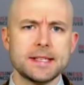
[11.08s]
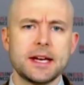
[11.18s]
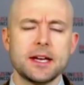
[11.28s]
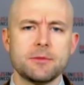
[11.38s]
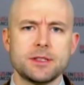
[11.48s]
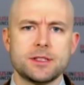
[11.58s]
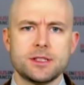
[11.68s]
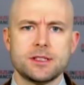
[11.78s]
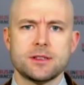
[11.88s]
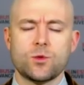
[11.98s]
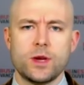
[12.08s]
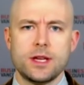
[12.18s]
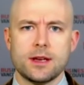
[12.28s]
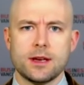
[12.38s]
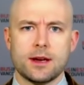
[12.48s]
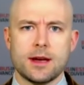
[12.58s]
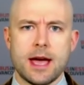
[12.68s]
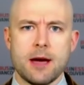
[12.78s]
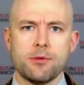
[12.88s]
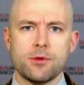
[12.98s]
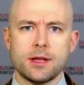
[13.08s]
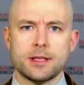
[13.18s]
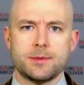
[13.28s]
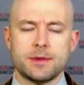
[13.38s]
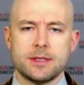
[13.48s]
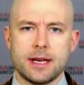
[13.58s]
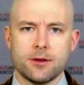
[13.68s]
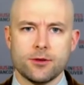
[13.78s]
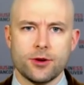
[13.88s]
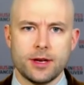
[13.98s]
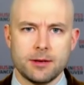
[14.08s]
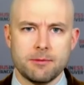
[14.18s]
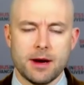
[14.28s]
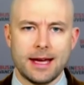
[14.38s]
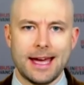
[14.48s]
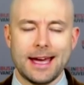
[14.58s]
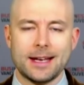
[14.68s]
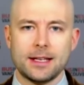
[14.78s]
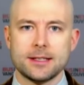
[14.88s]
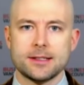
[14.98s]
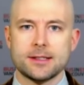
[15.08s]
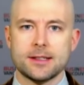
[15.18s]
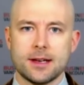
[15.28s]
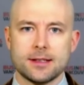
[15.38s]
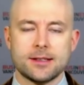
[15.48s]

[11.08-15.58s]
time in just a week, uh, Apple has been downgraded by analysts, uh,